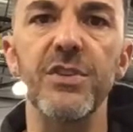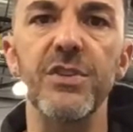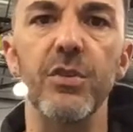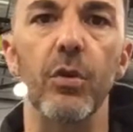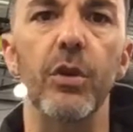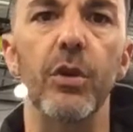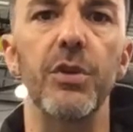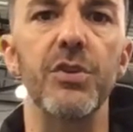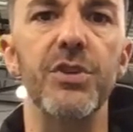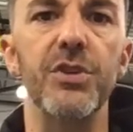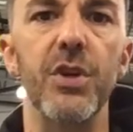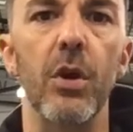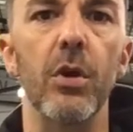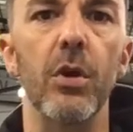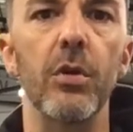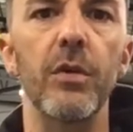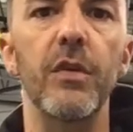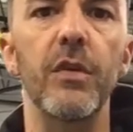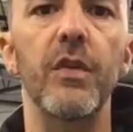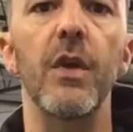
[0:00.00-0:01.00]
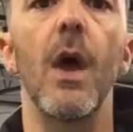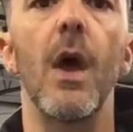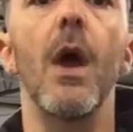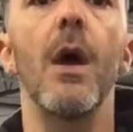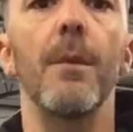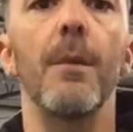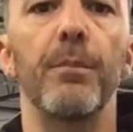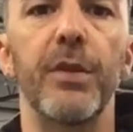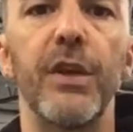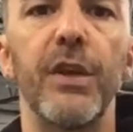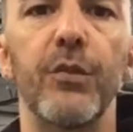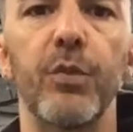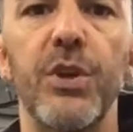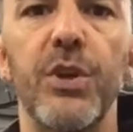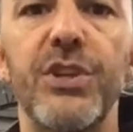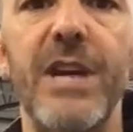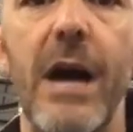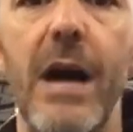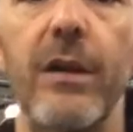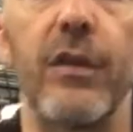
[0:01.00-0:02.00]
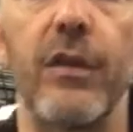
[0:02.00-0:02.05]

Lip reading: or concerns, please reach out as